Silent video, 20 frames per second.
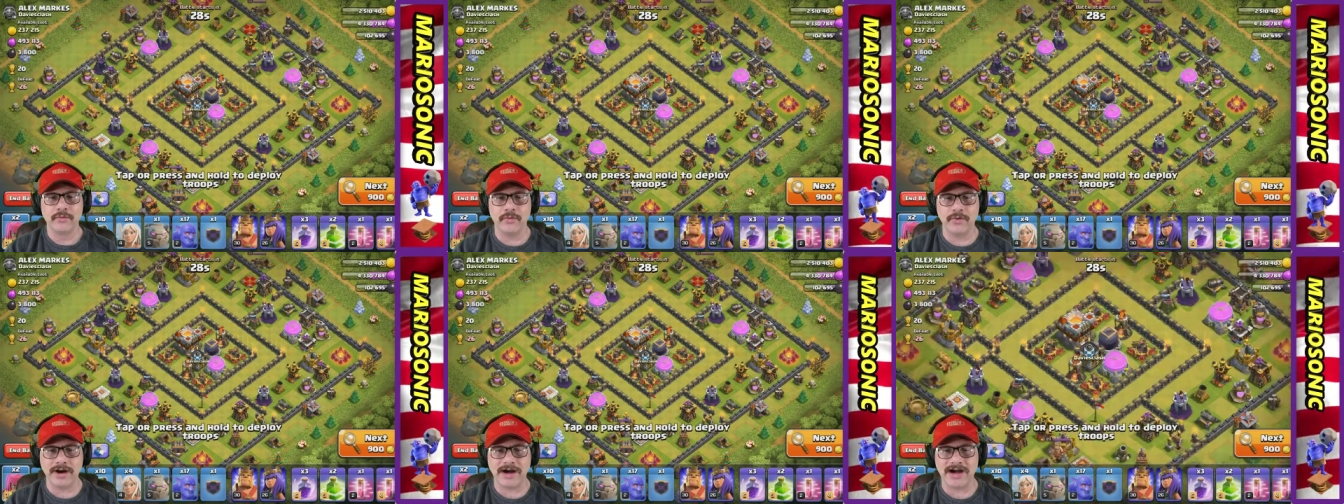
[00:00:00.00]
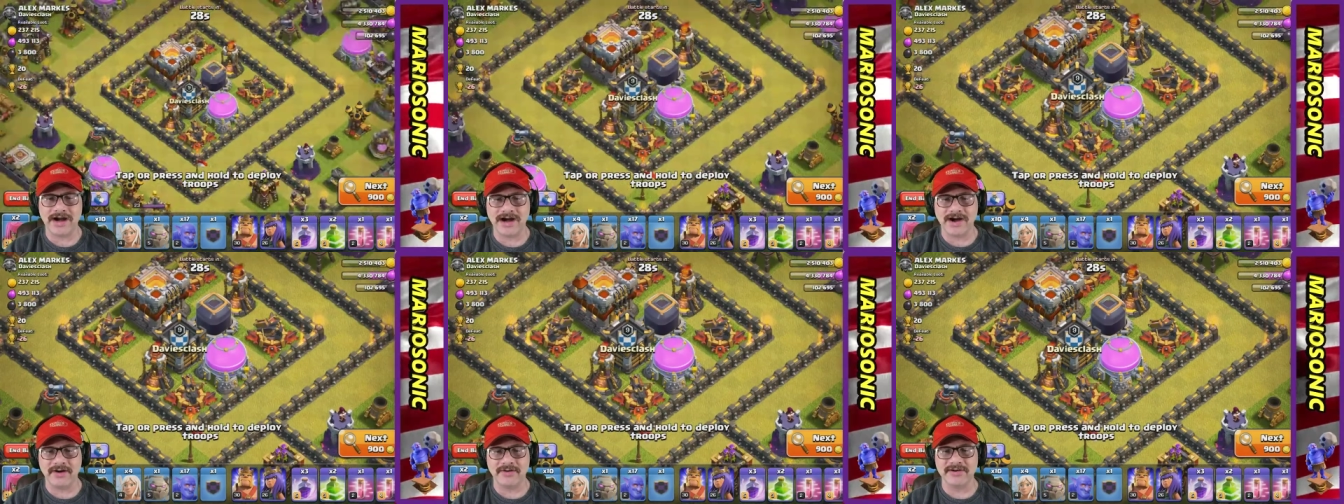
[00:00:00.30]

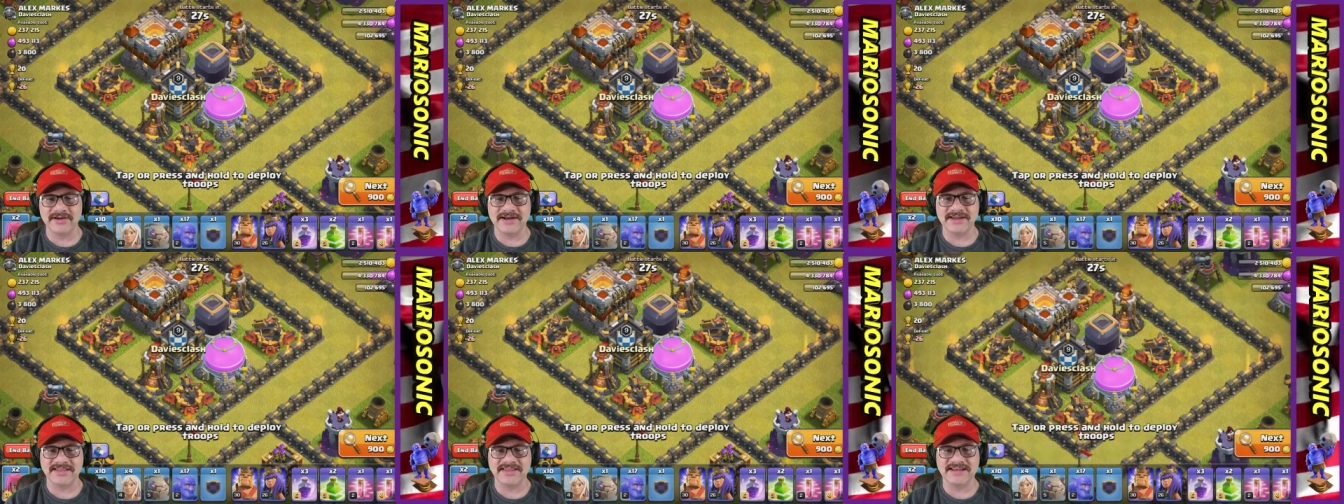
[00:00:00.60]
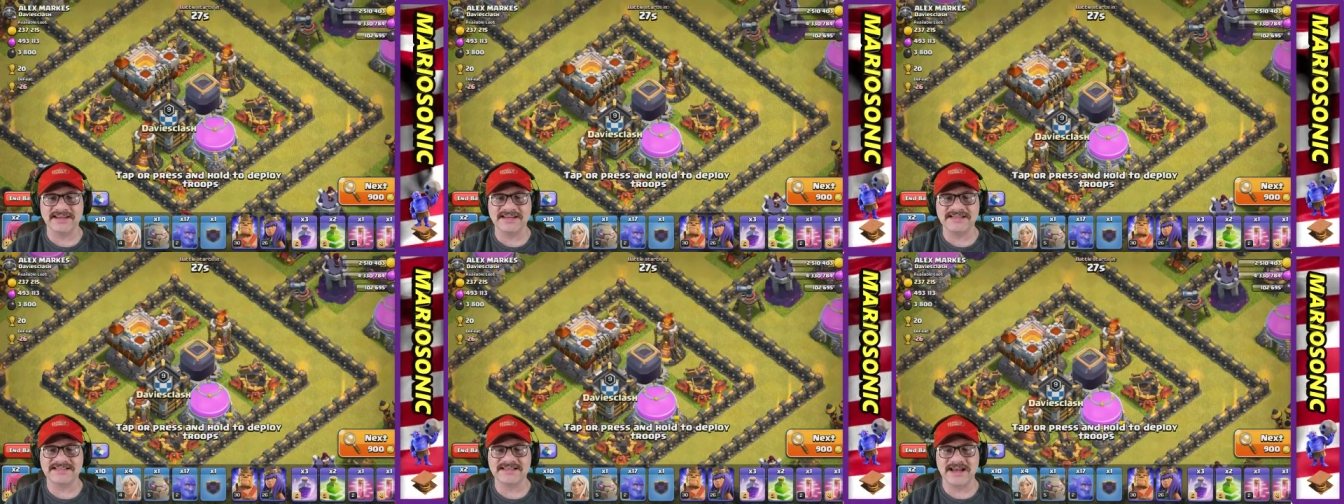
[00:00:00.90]
wow, look at
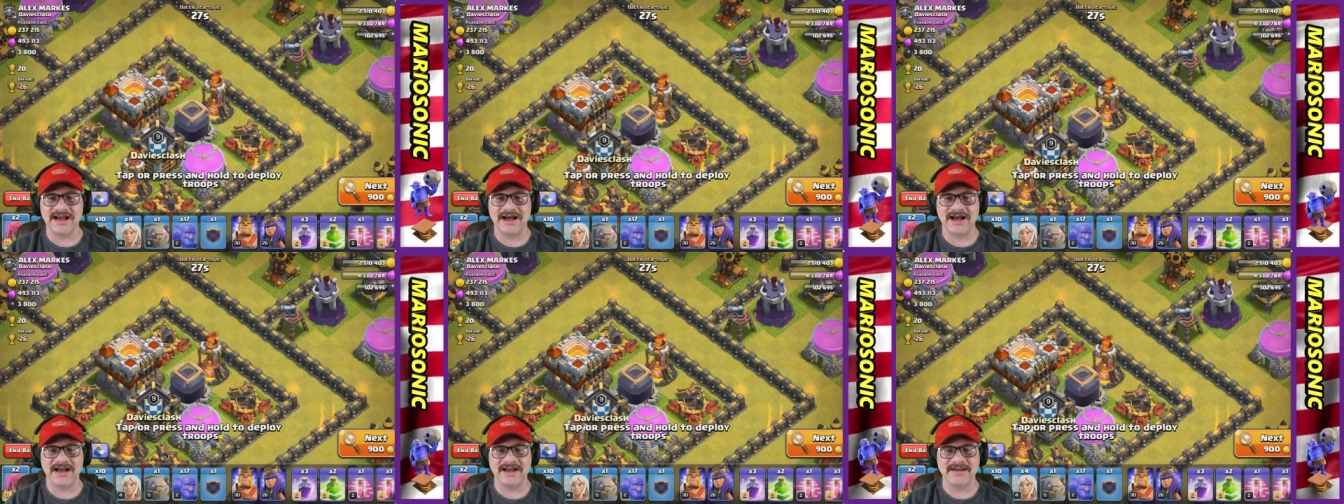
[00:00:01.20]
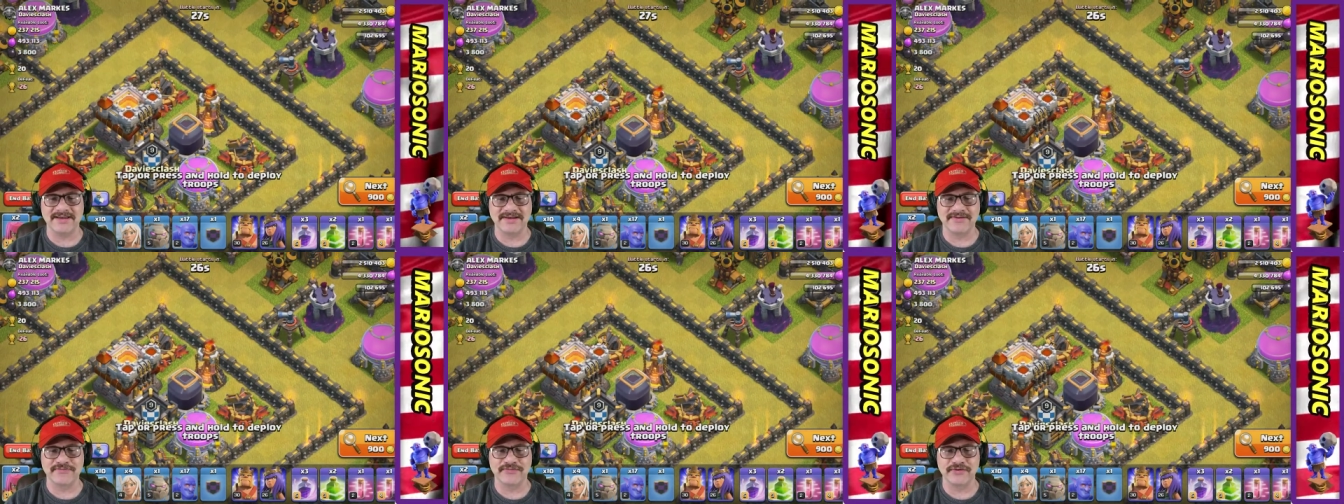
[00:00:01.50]
these
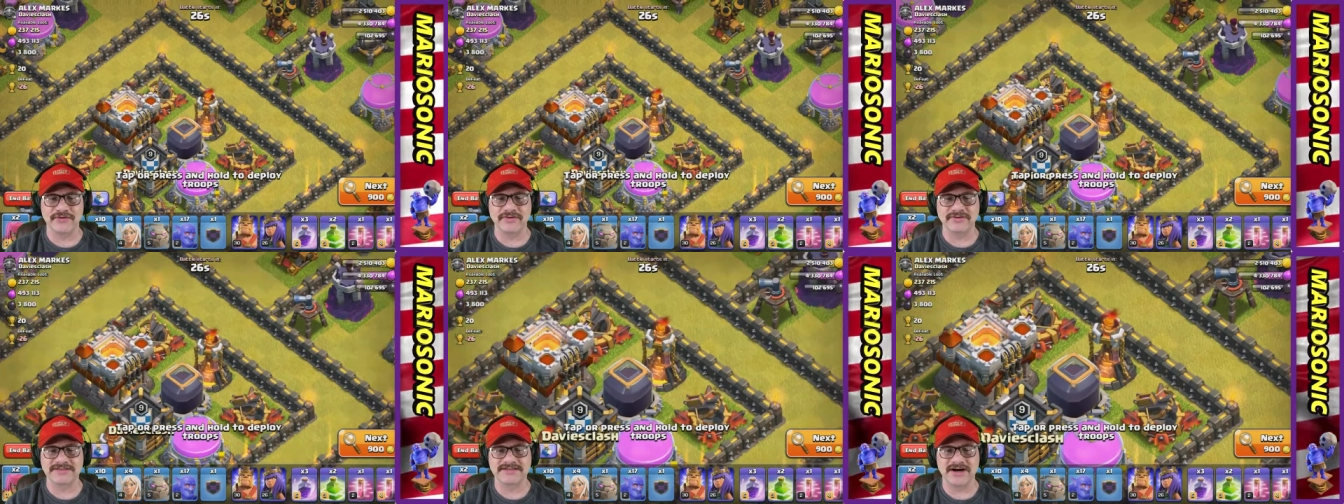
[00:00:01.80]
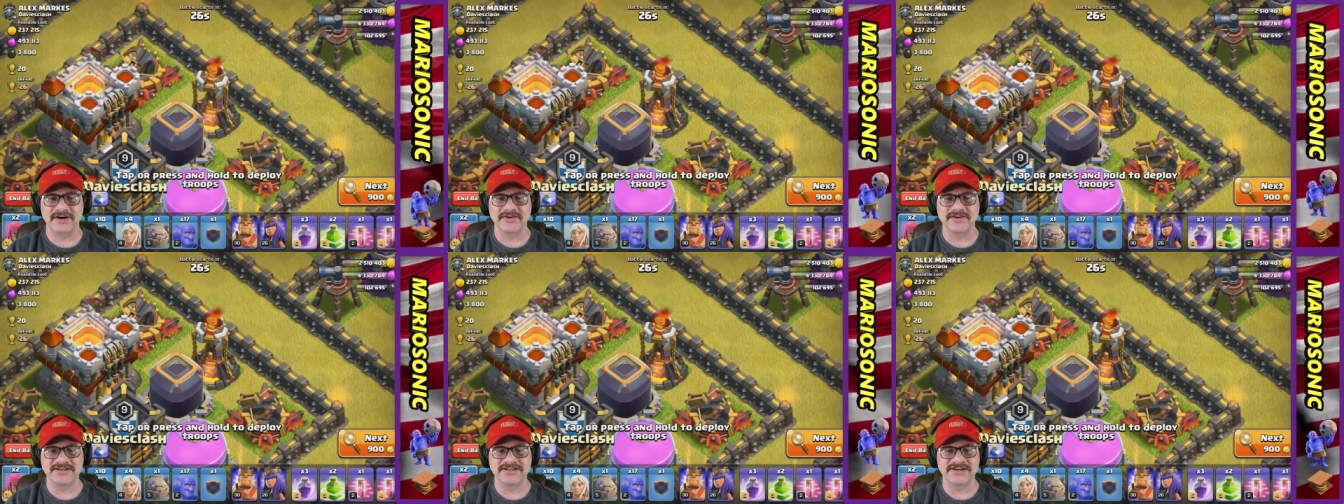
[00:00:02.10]
uh, Inferno
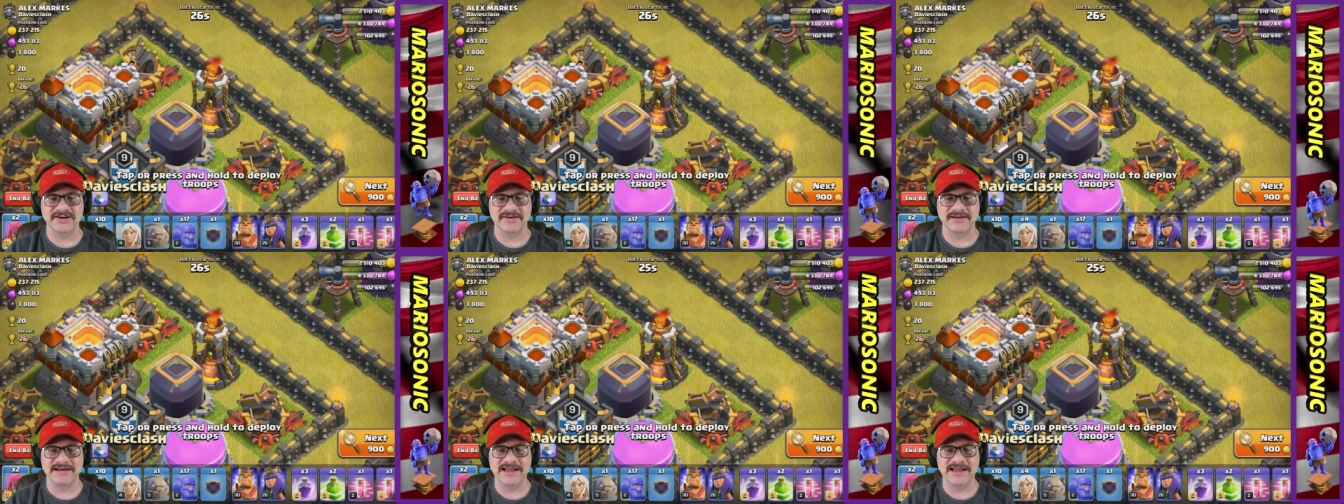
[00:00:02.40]
Towers here.